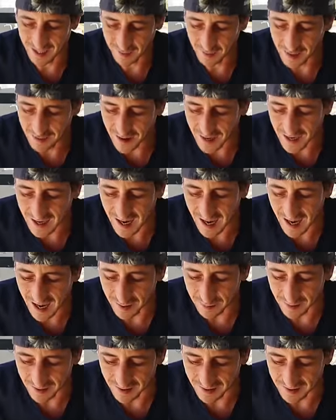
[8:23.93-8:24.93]
Can we make it
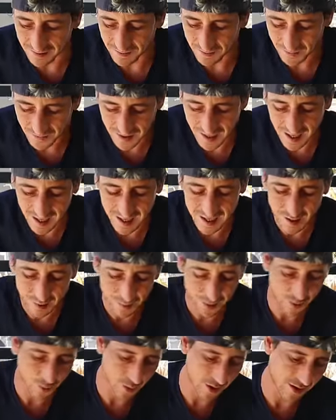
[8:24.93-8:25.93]
happen? Ticket
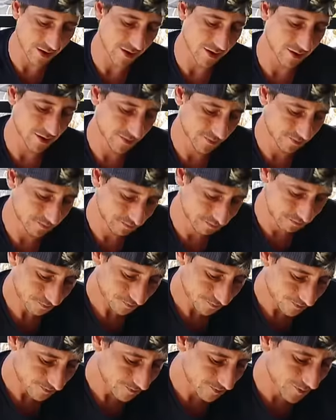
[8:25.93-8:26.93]
number one.
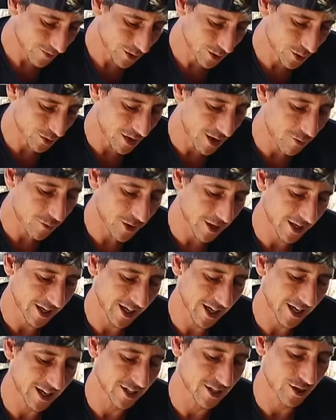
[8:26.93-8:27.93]
So now we're going
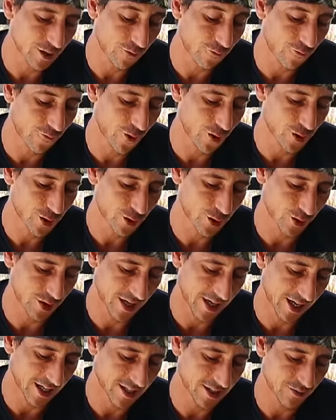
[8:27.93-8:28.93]
to get into the first two
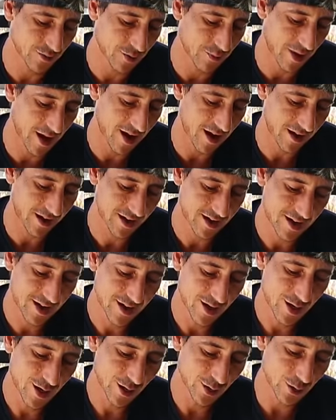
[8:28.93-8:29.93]
tickets of the pack.
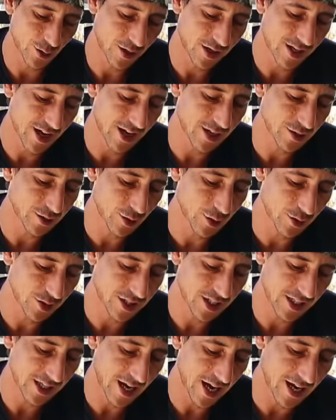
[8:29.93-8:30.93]
39,
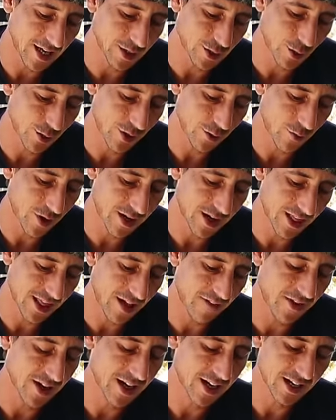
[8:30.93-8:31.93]
13, 8, 31,
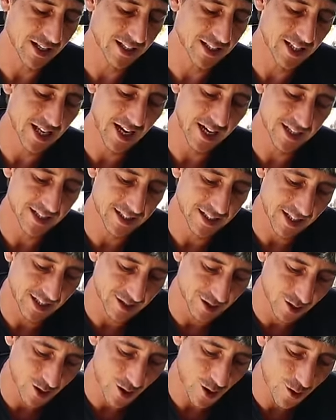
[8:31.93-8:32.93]
11, and a 6.
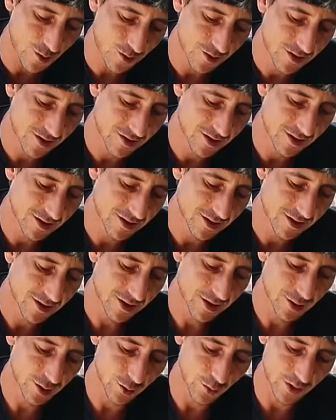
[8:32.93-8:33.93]
Let's go.
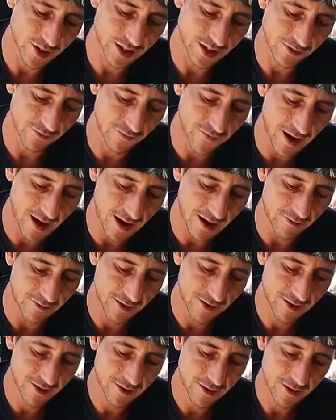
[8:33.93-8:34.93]

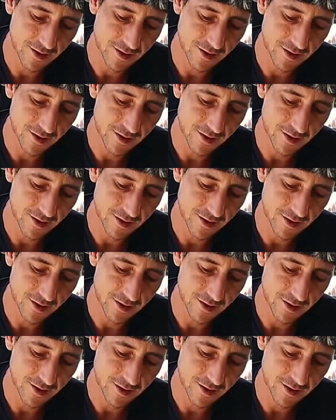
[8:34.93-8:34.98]
25.